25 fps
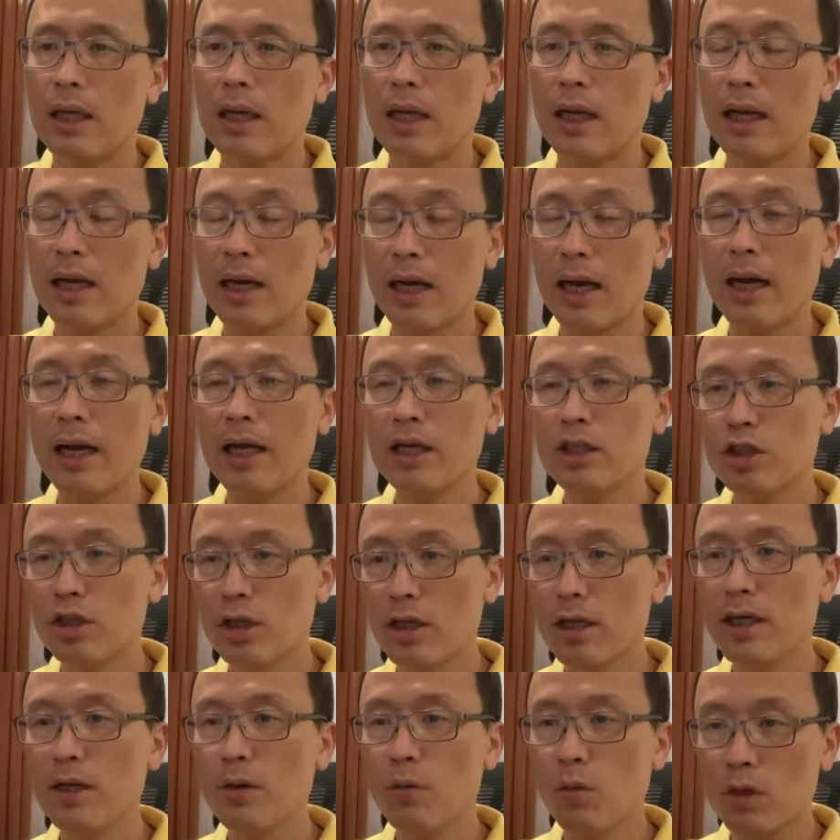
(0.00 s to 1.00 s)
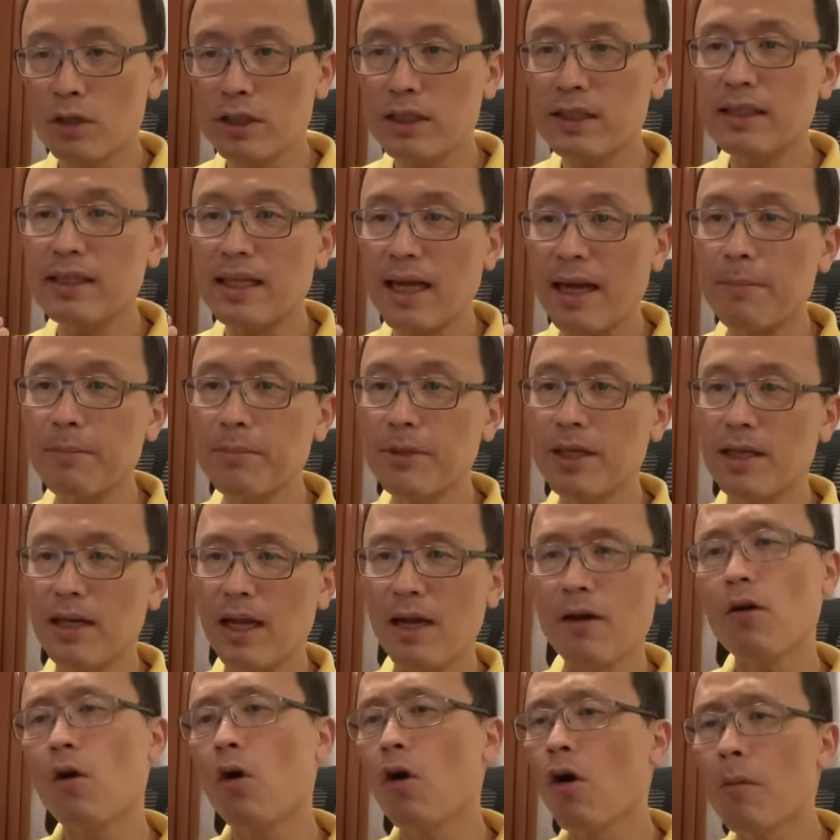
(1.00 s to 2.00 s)
And I actually was tempted.
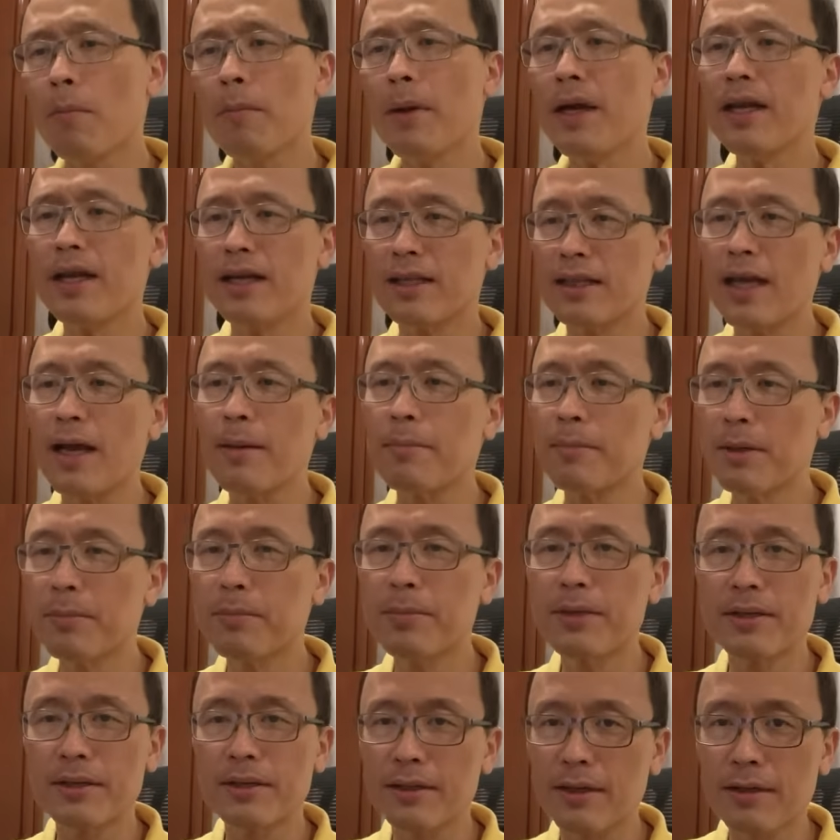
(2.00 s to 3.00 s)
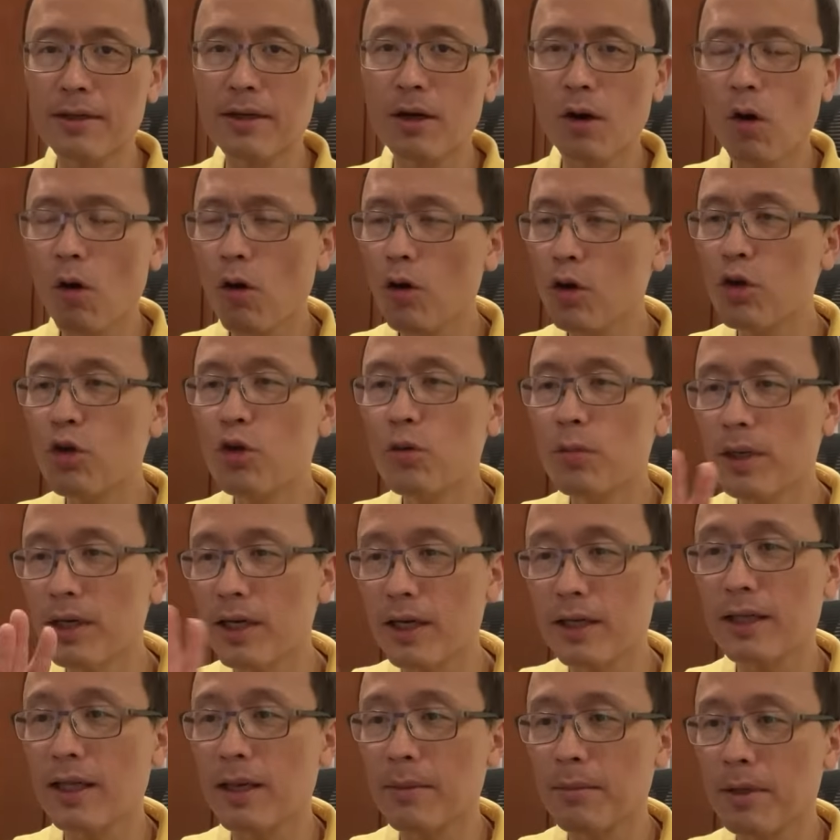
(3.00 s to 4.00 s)
All men are temptable. All humans
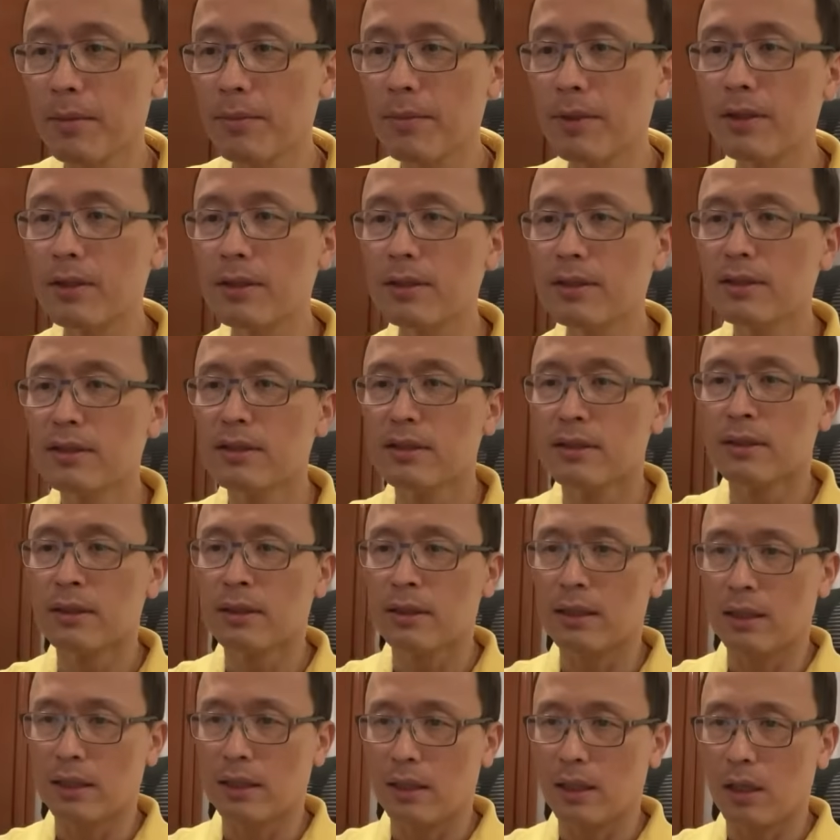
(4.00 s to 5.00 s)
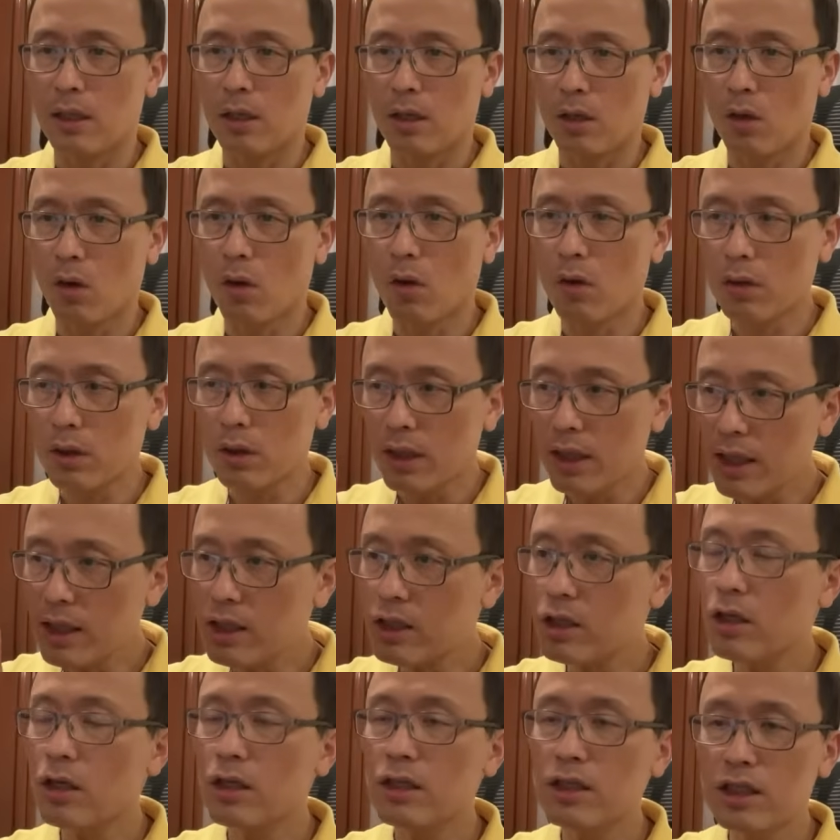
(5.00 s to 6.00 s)
are temptable. On
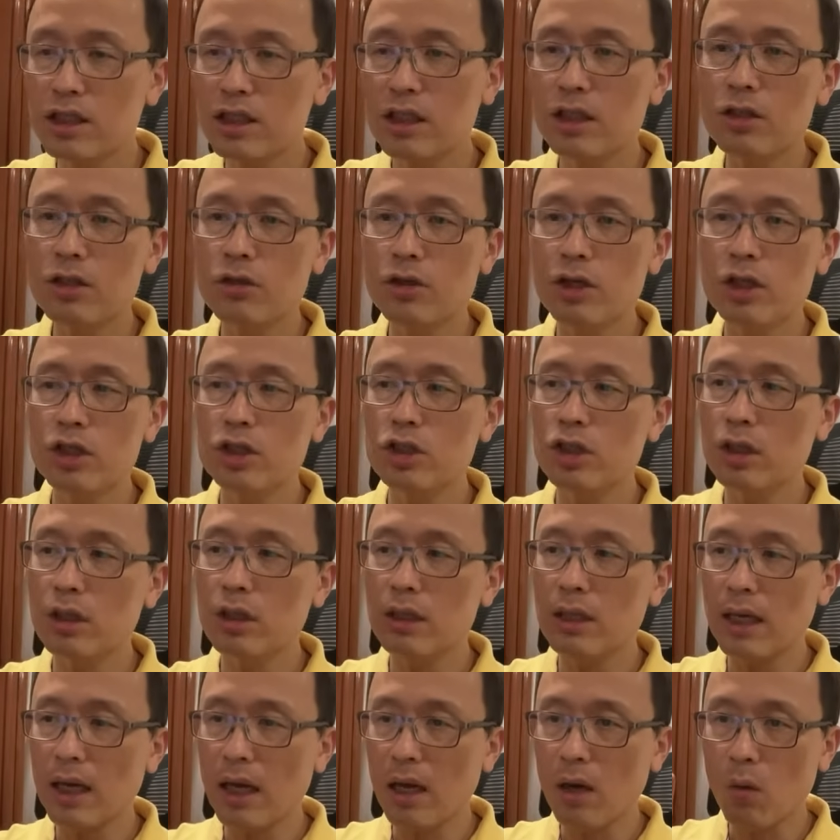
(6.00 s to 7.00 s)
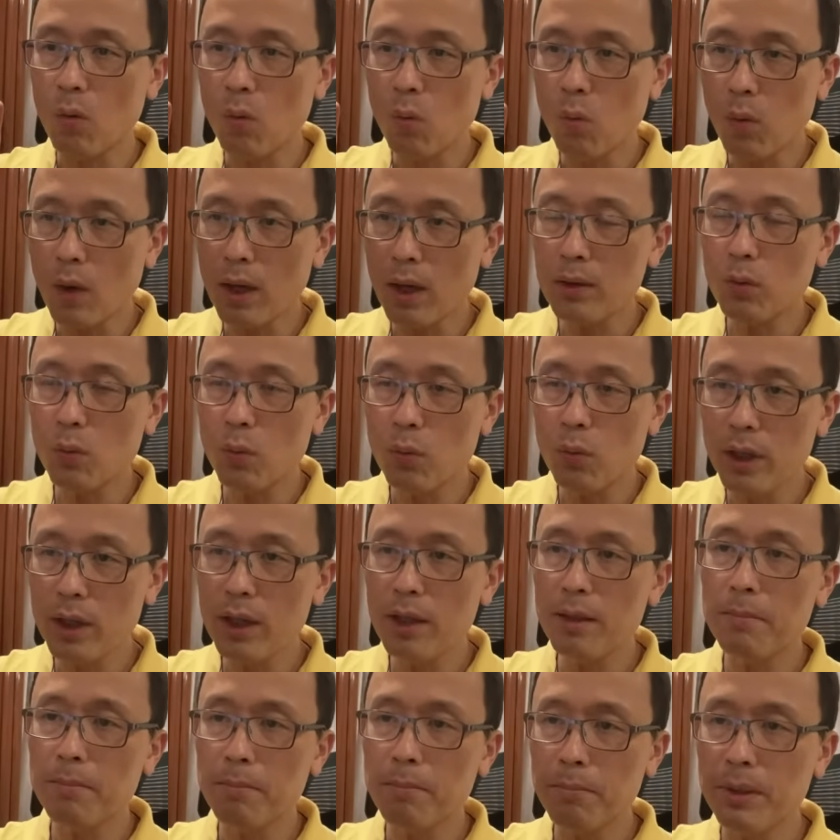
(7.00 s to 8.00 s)
this consideration that
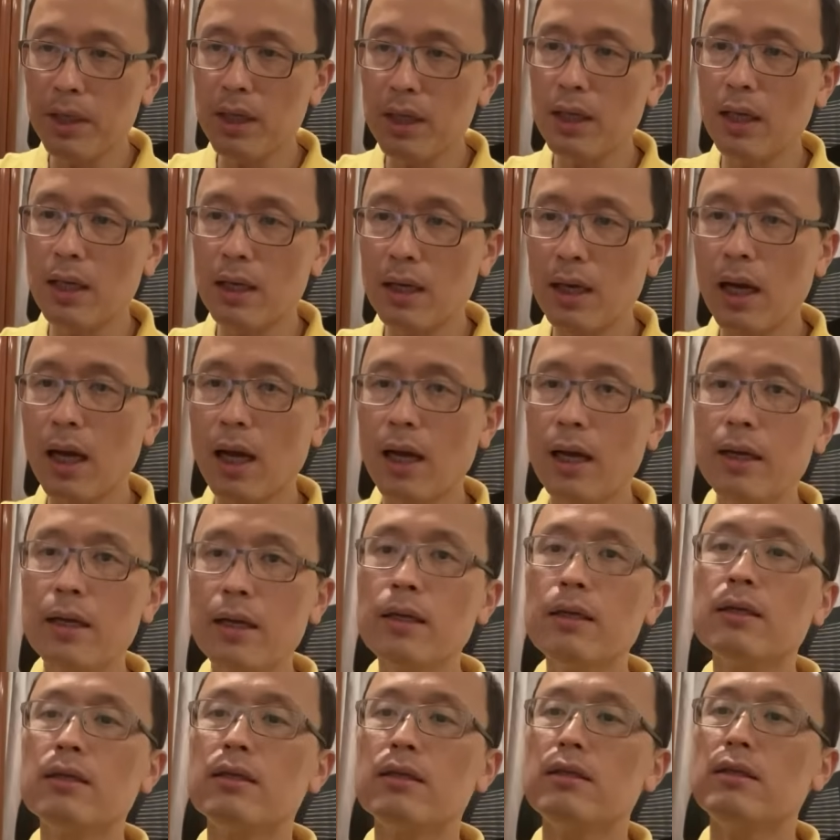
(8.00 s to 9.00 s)
B and I,